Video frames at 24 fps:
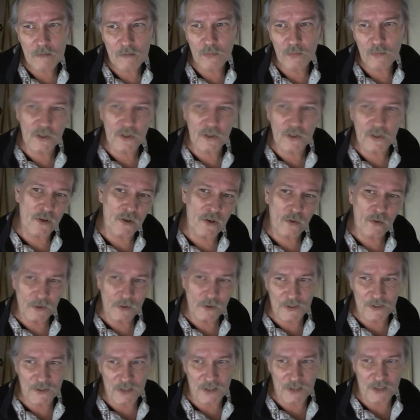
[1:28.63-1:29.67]
put the
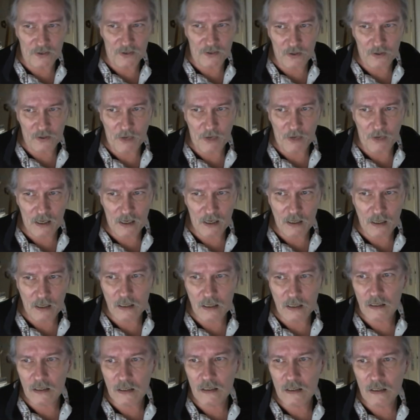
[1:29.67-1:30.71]
old sensor back
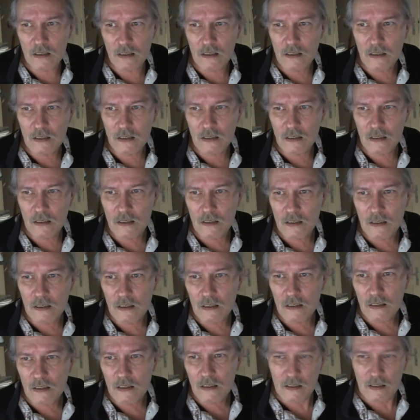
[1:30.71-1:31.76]
on,
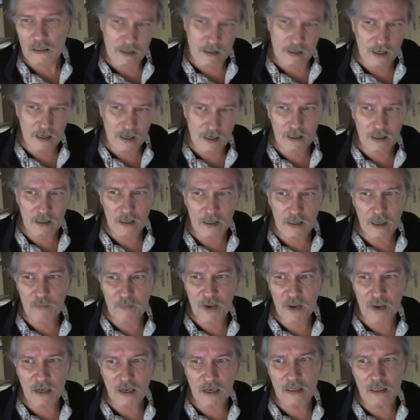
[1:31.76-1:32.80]
connect that
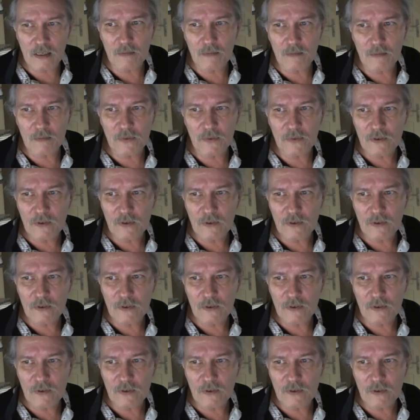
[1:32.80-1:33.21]
back up,